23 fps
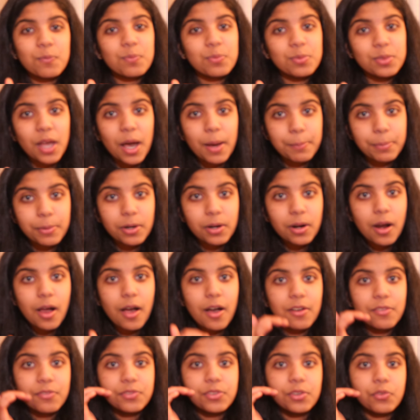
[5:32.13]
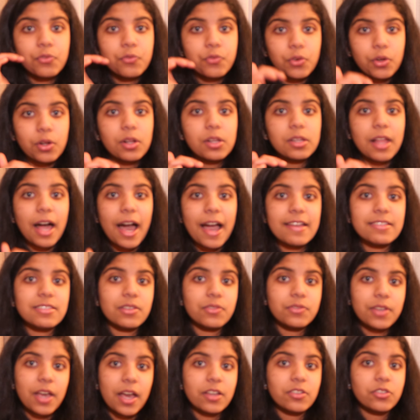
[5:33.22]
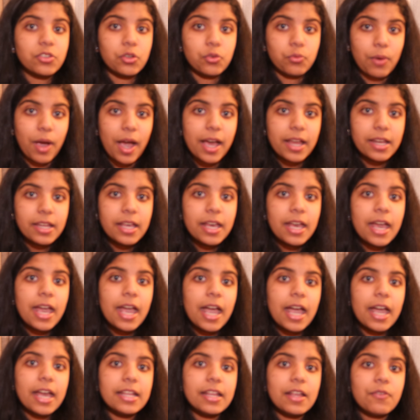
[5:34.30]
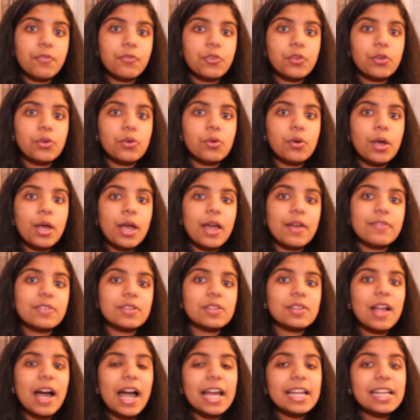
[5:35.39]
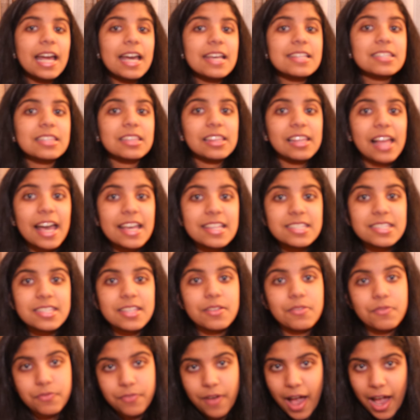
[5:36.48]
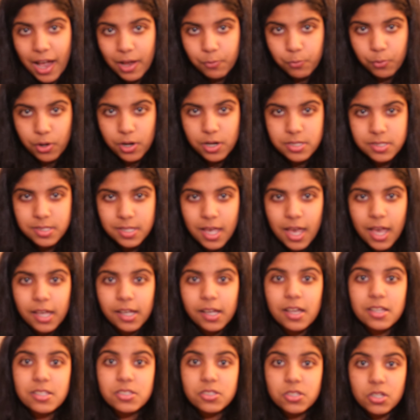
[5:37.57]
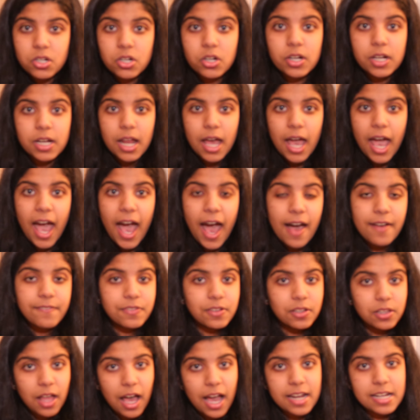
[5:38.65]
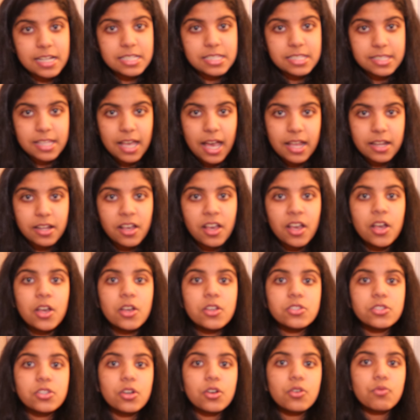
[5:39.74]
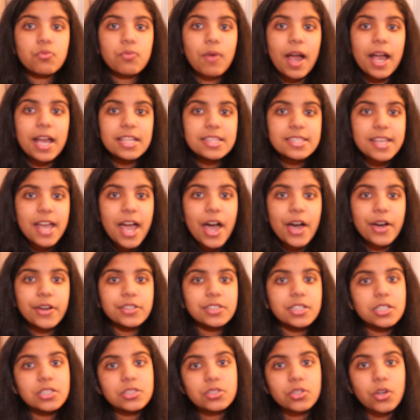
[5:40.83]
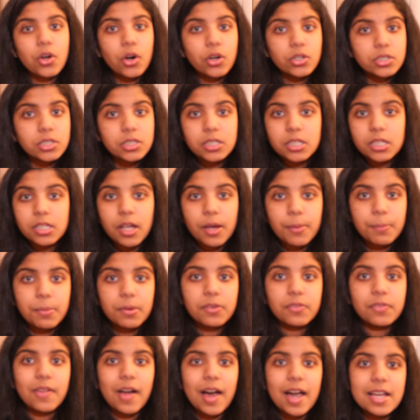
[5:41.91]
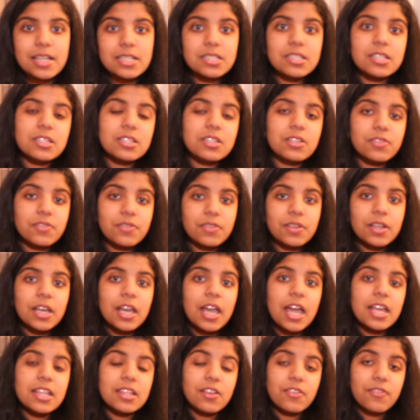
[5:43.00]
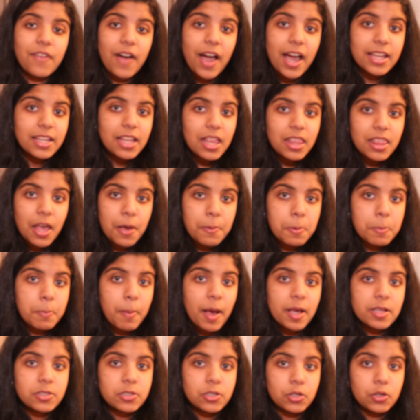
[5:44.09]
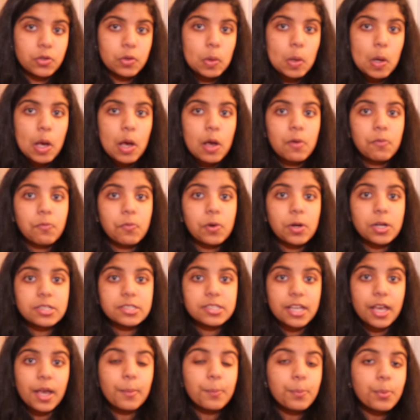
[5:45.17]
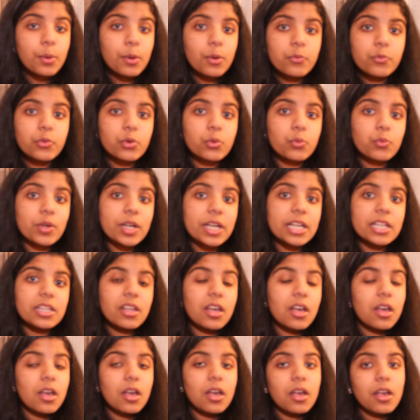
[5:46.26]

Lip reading: number of the full lines of text you read, and if the line has less than 5 words, consider it half a line instead. So write down in total the number of lines and divide that number by 2. For example, if you read